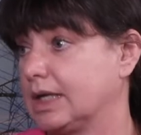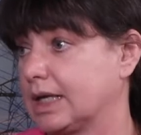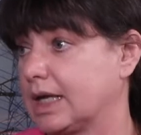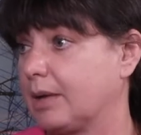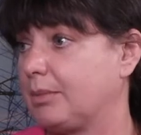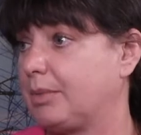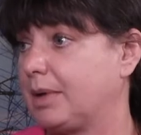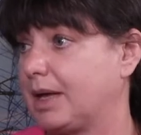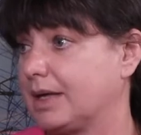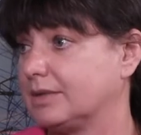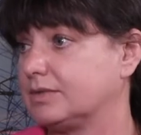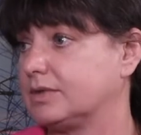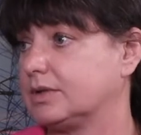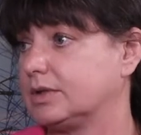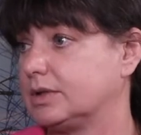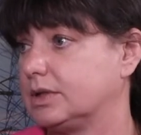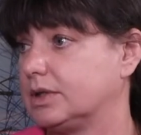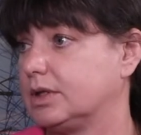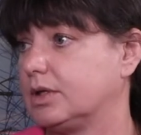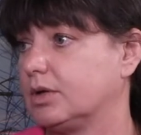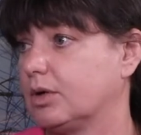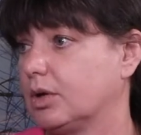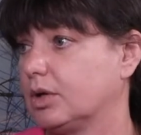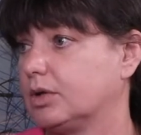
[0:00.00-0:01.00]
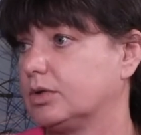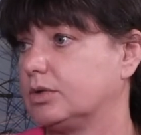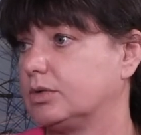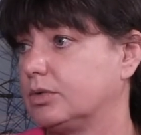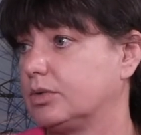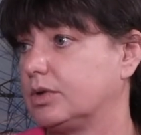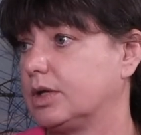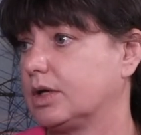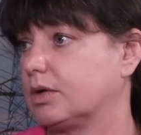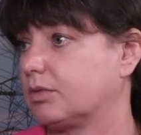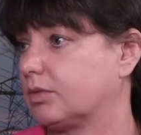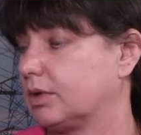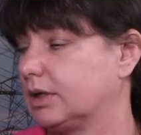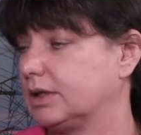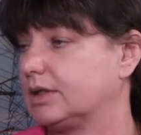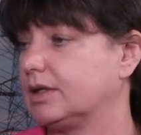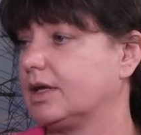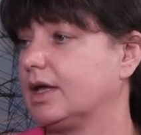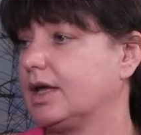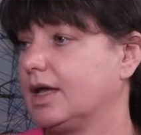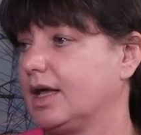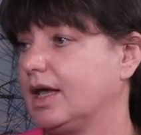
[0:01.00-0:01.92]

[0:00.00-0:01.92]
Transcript: capacity onto the grid